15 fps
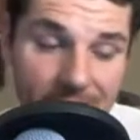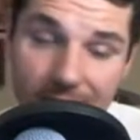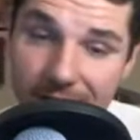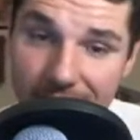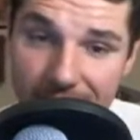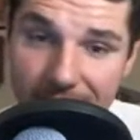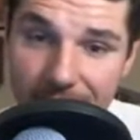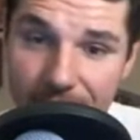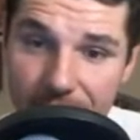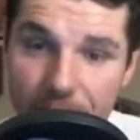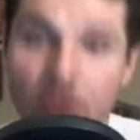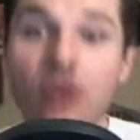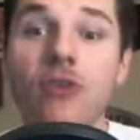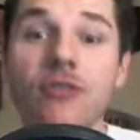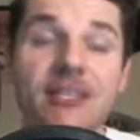Who's
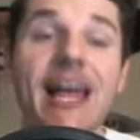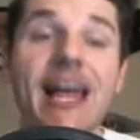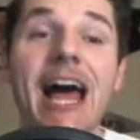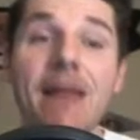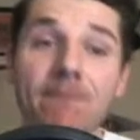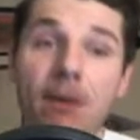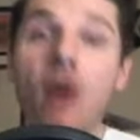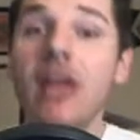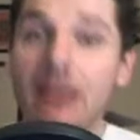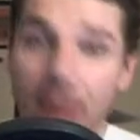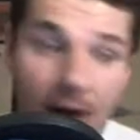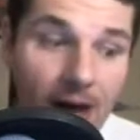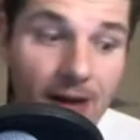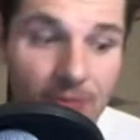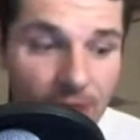that
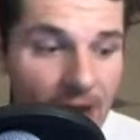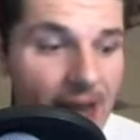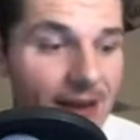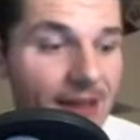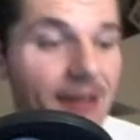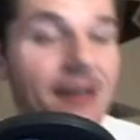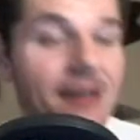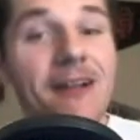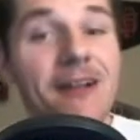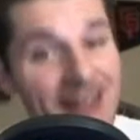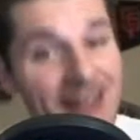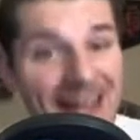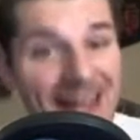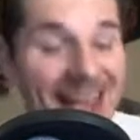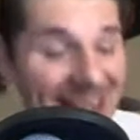Pokemon, right? It